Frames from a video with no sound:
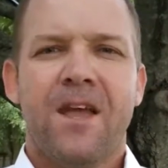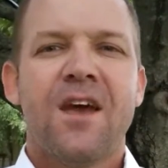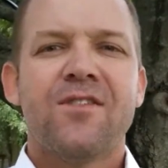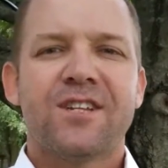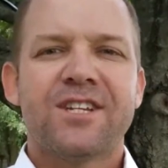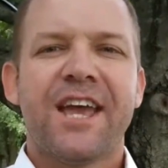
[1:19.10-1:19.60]

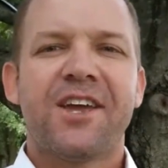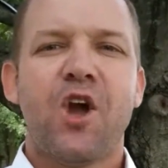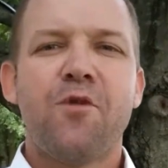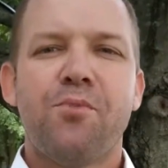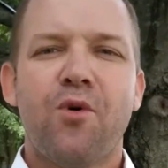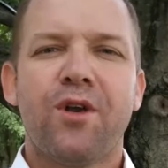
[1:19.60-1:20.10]
The take-home
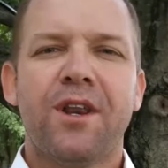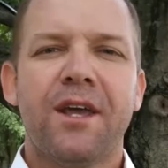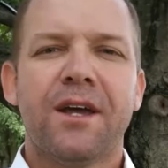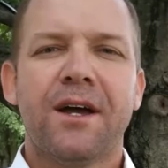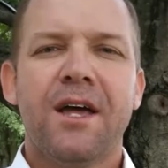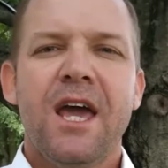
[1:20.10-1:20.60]
point
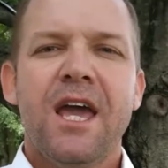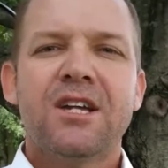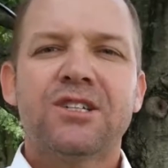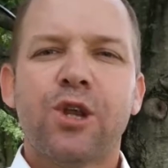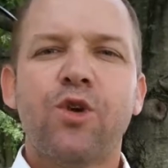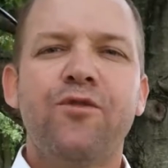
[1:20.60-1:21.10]
here is
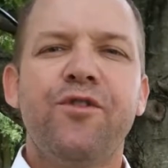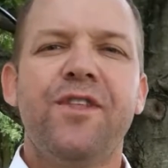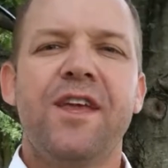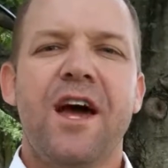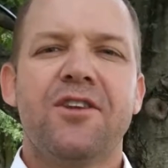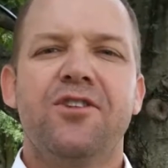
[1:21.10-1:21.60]
look for
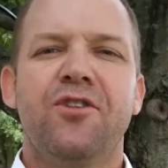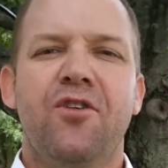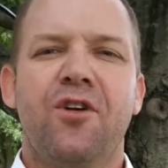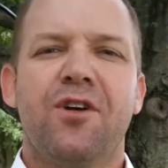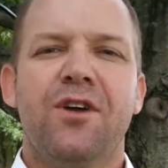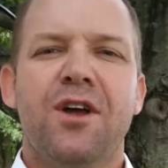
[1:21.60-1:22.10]
the underdog,
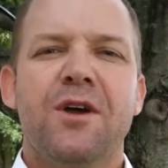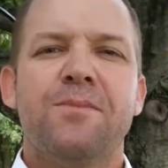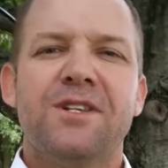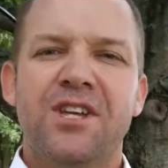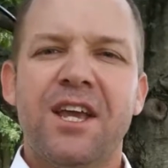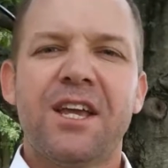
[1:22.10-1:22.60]

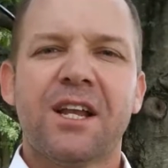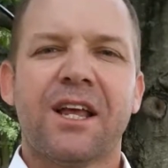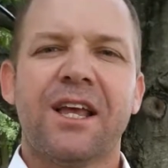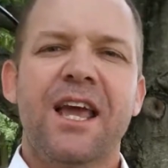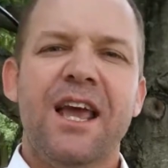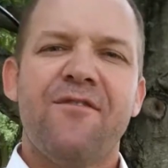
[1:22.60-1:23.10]
particularly
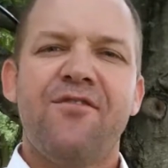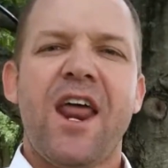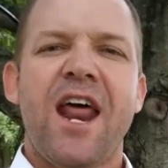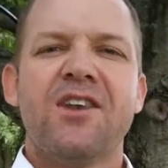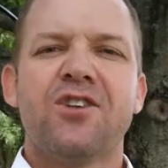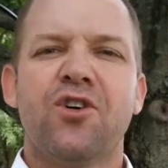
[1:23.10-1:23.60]
if that
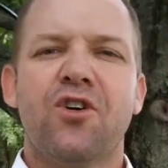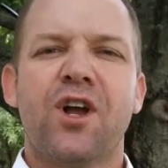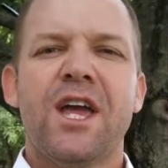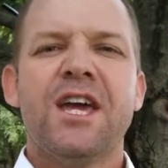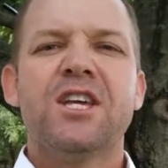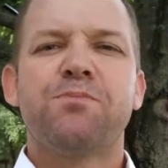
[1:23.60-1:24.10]
underdog
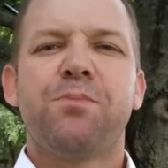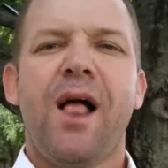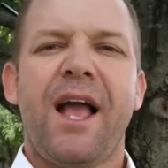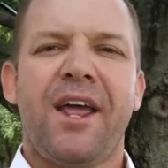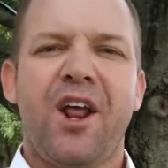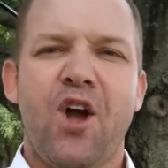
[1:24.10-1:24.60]
is playing
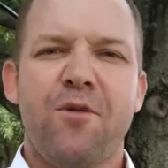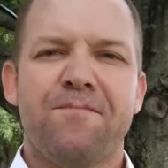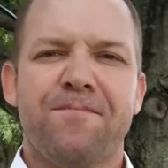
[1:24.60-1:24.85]
at home.